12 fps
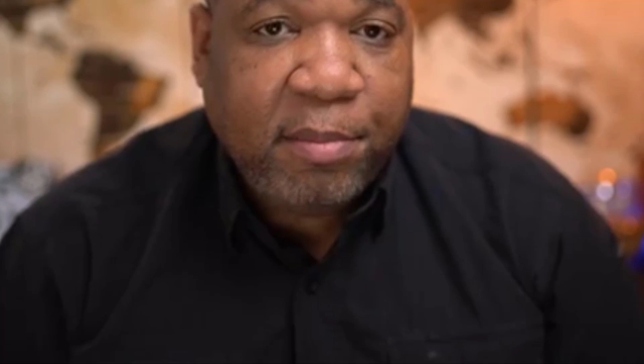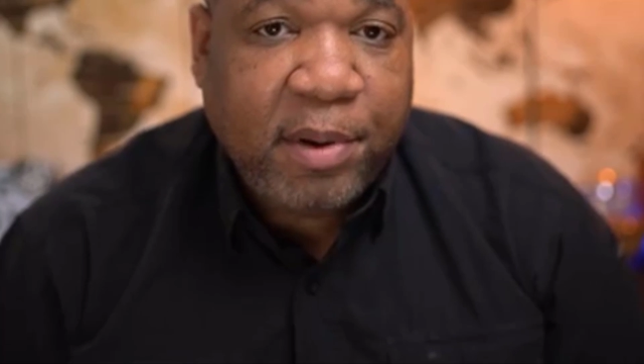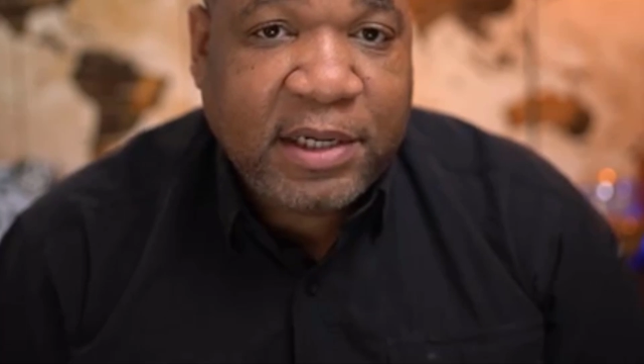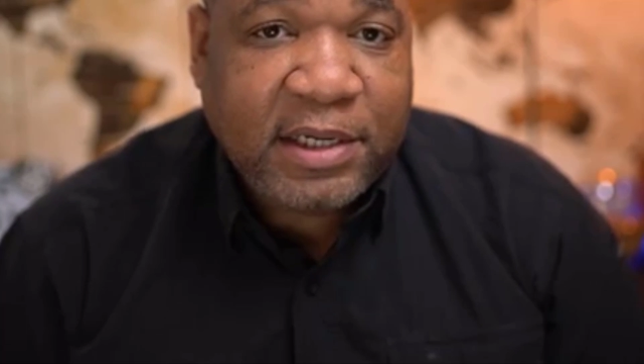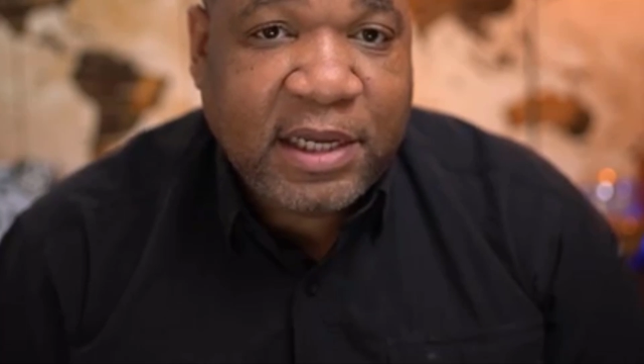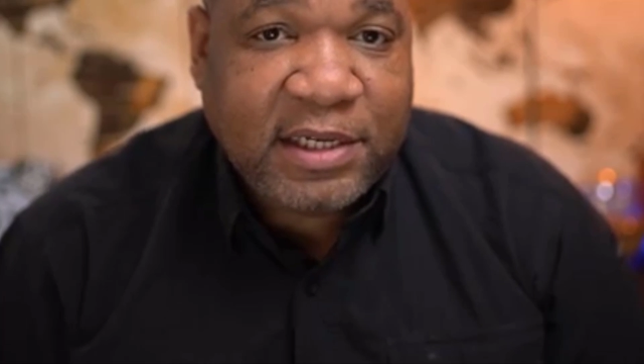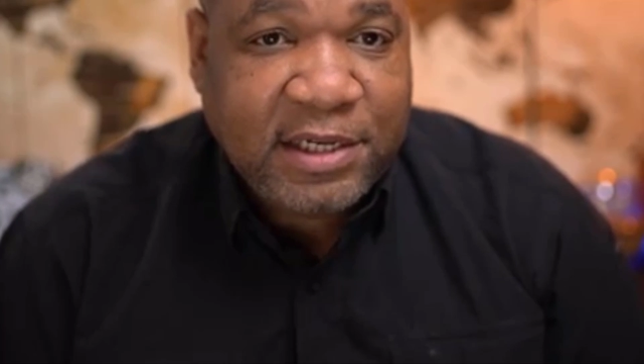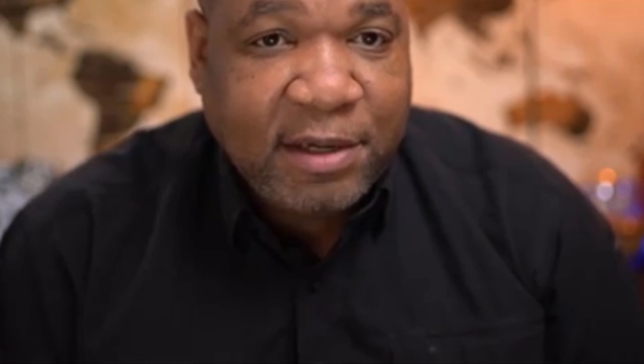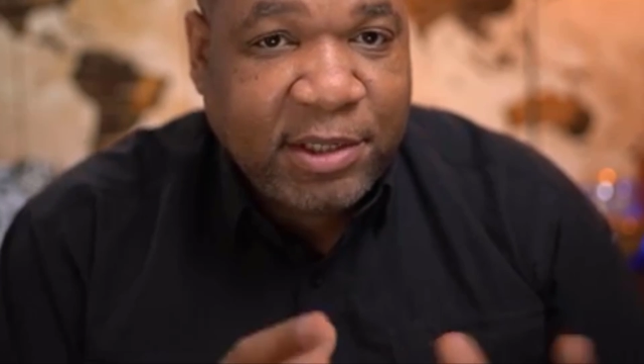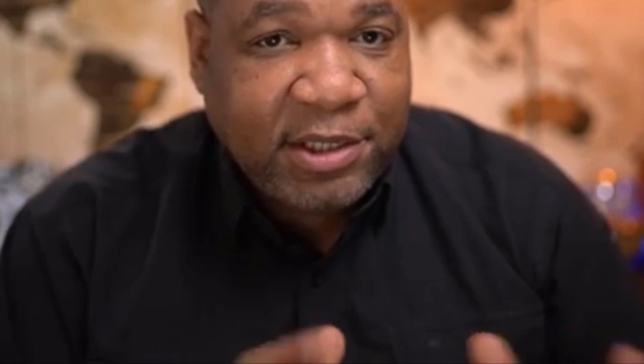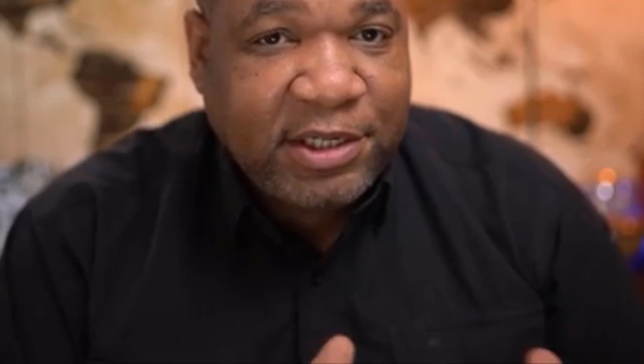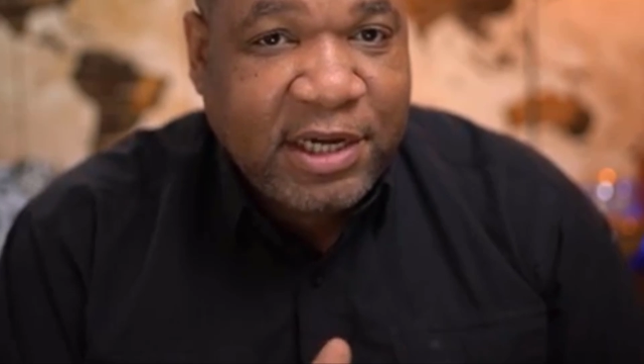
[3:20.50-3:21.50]
But
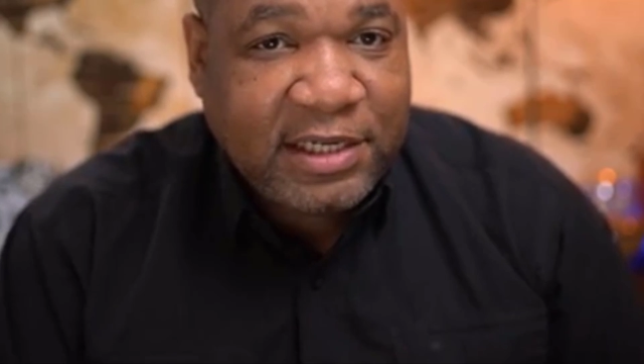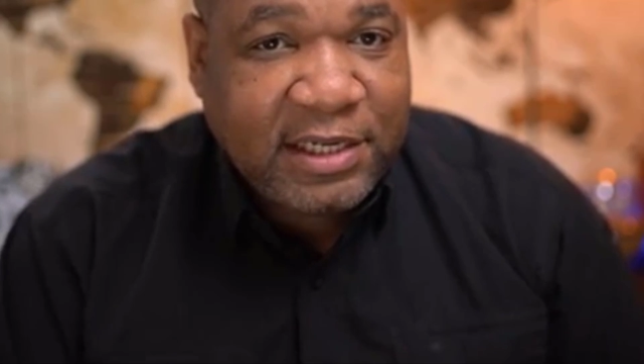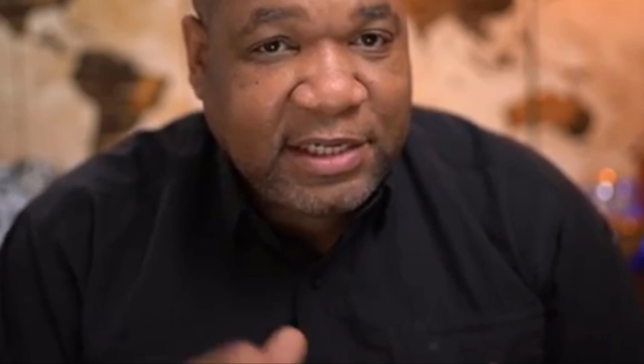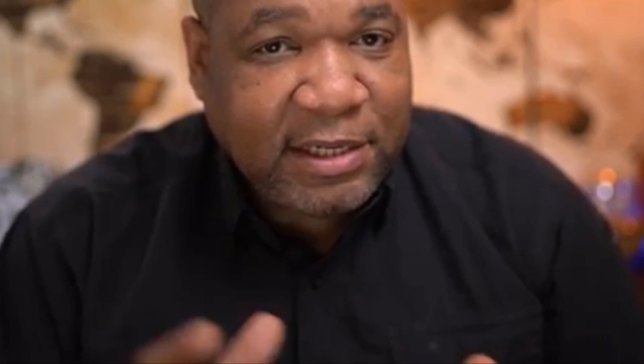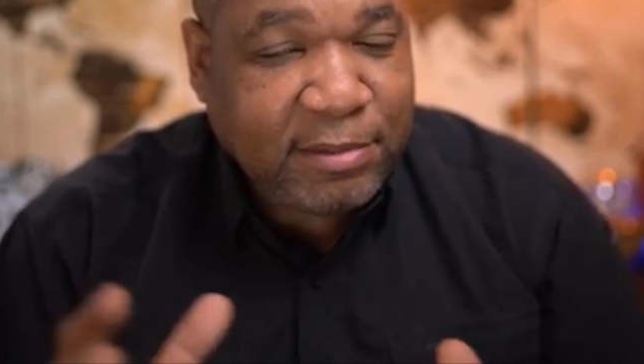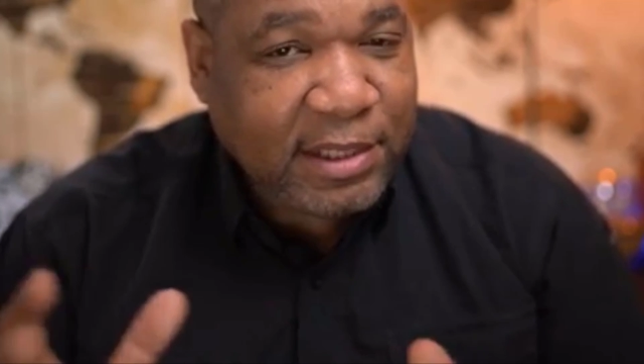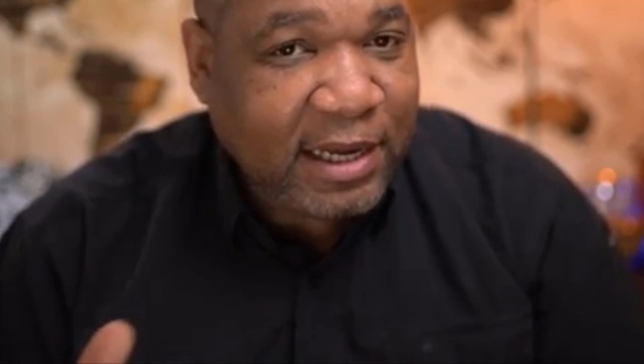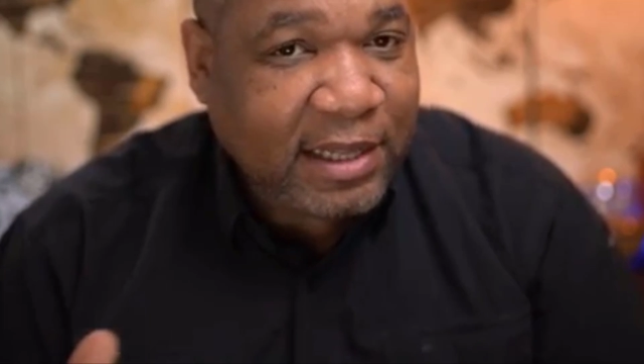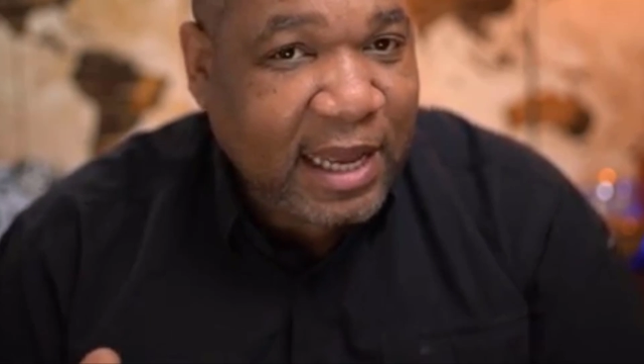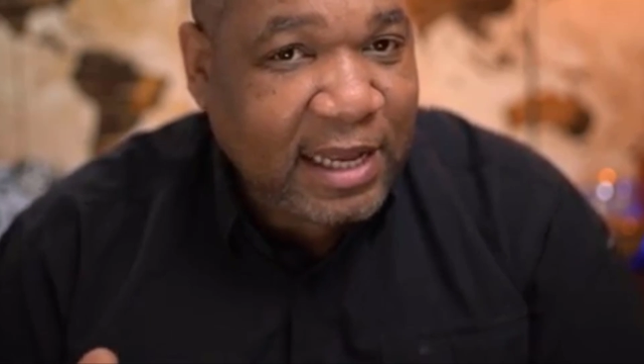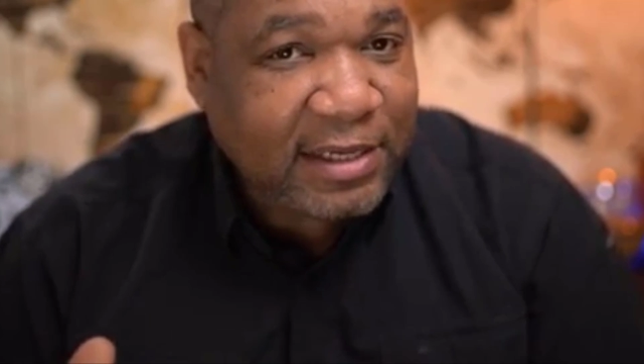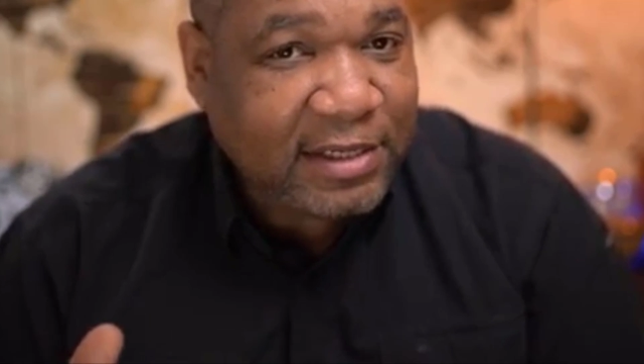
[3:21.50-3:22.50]
stimulus checks, it seems
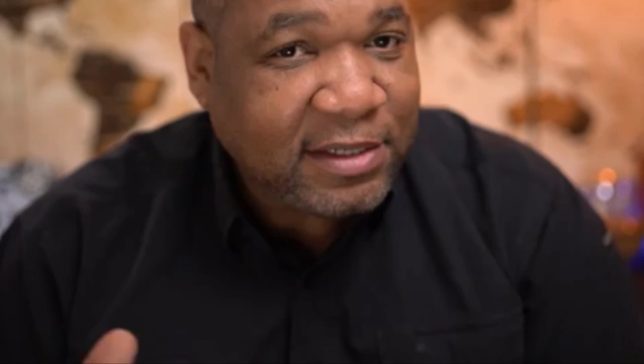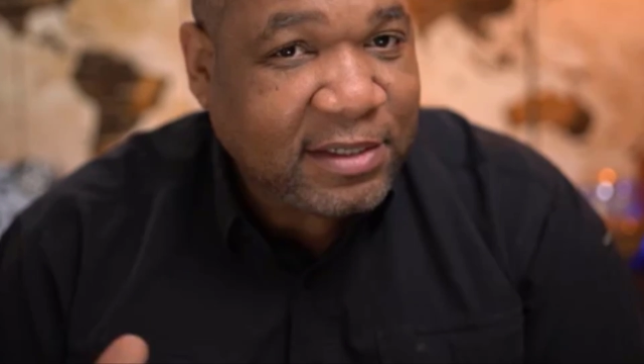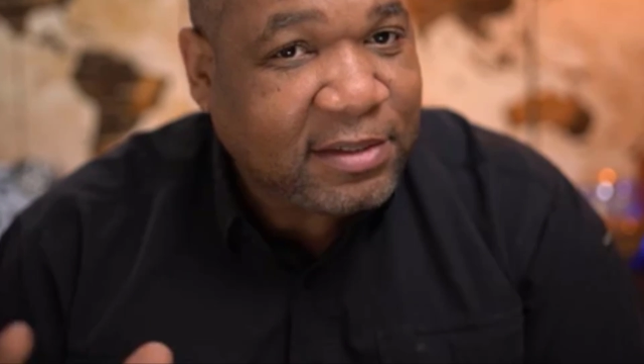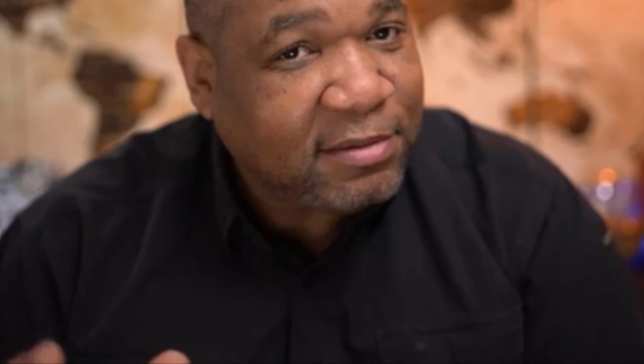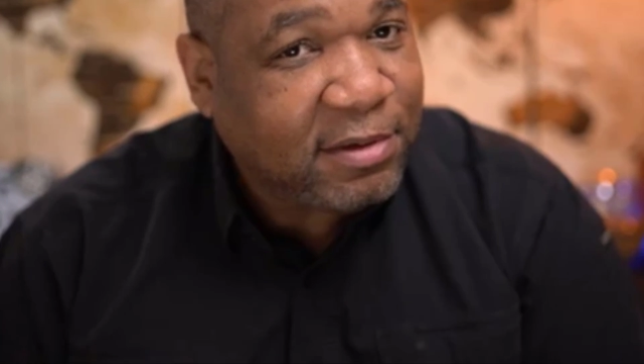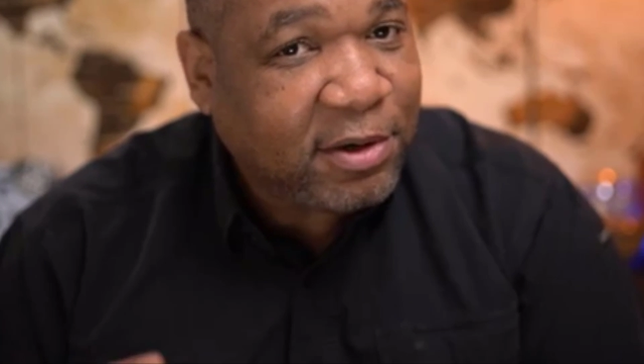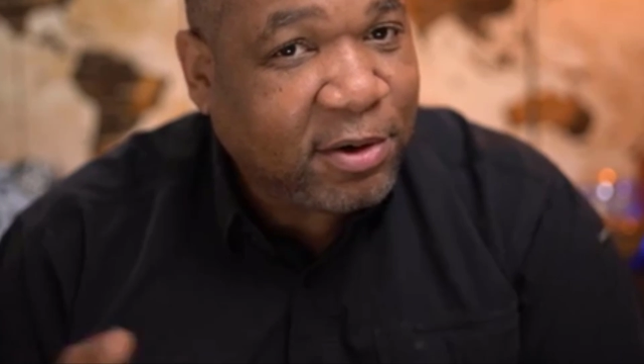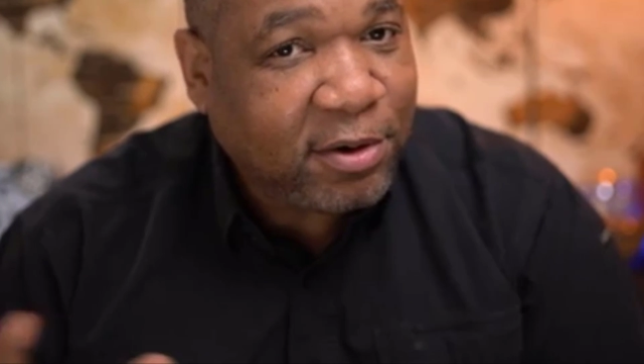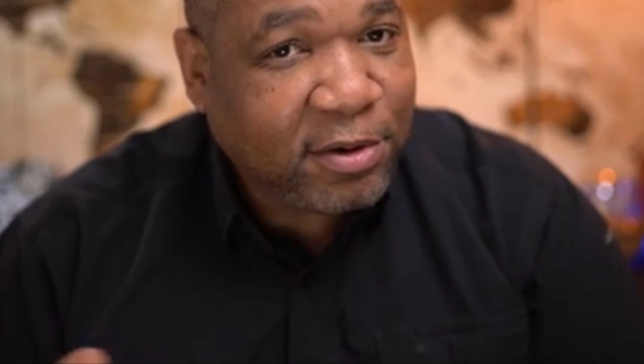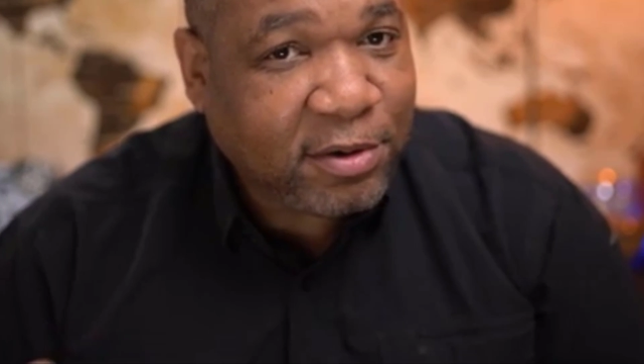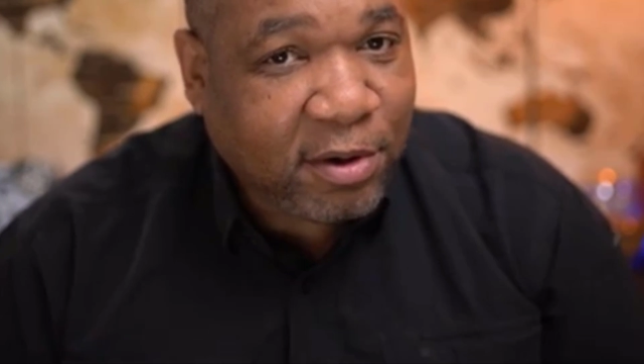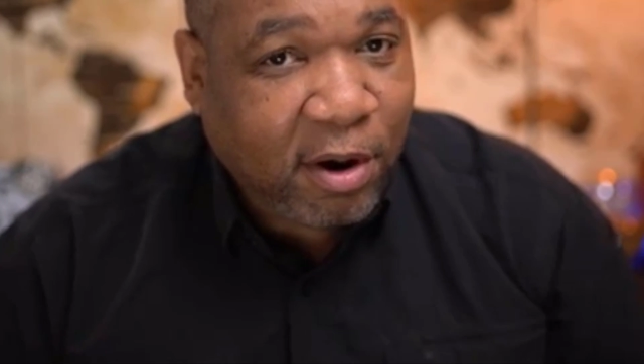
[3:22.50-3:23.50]
like
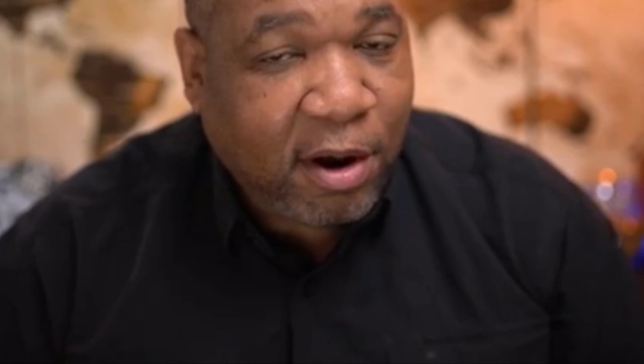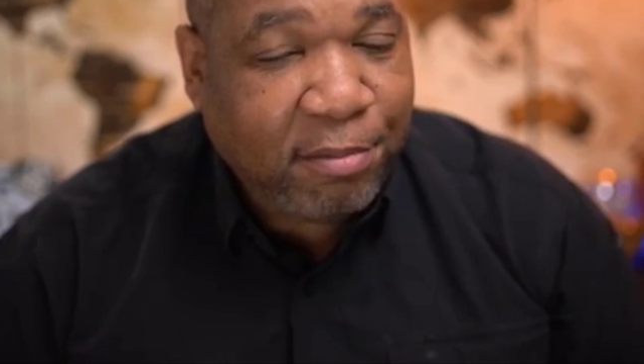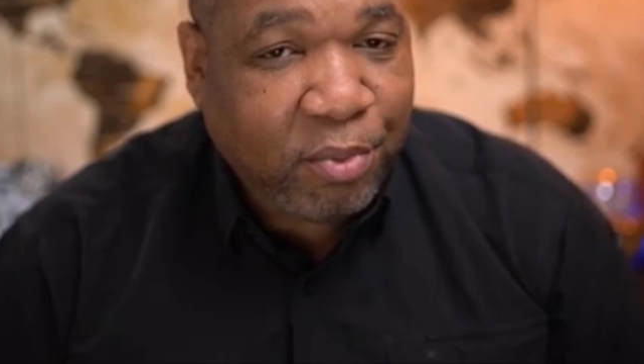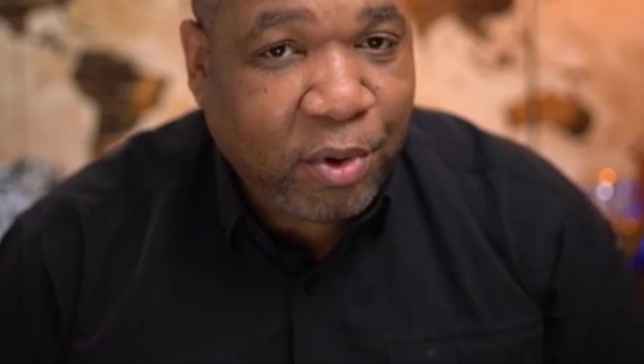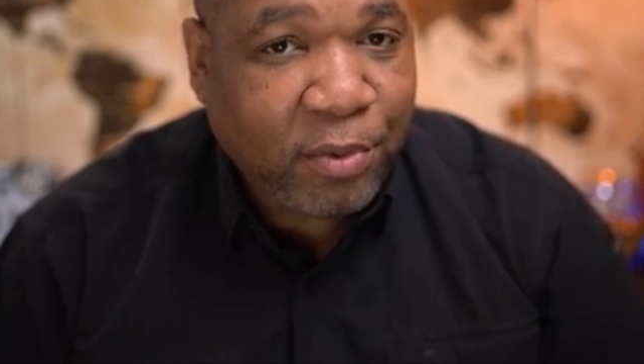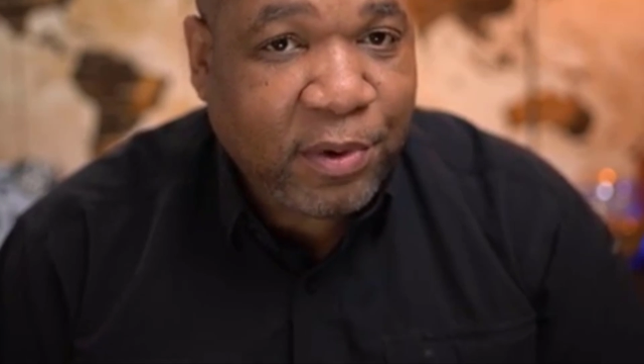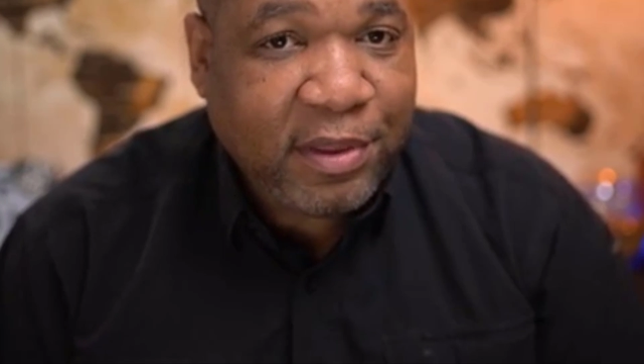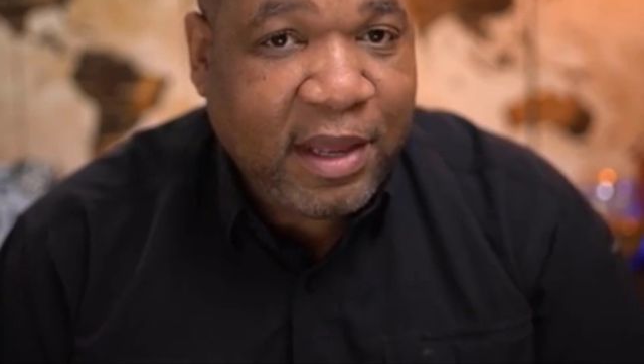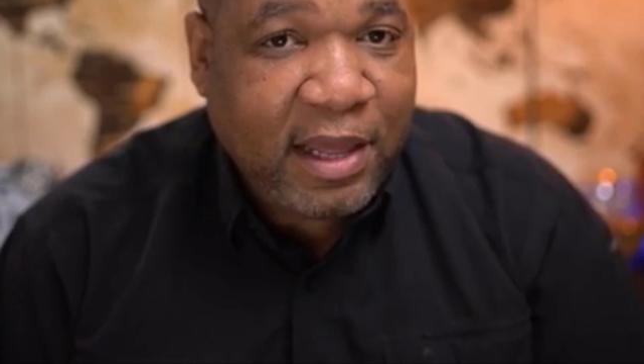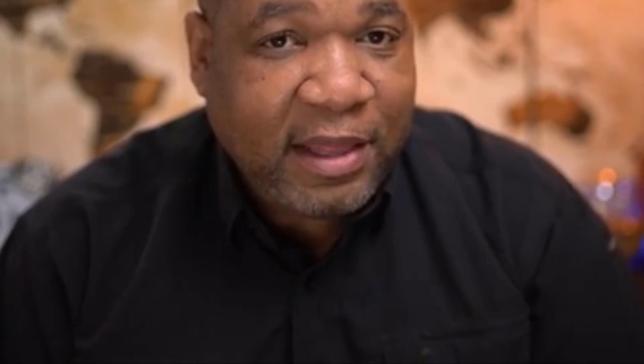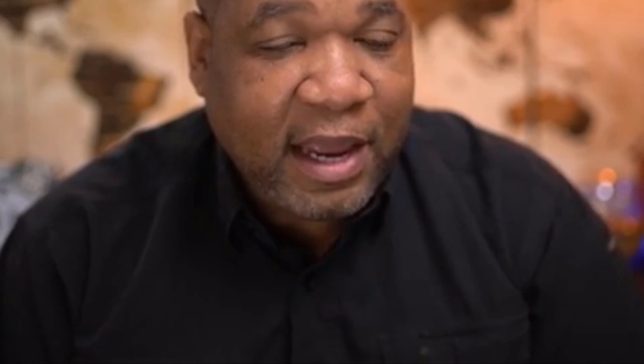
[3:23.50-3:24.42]
they're on board with that.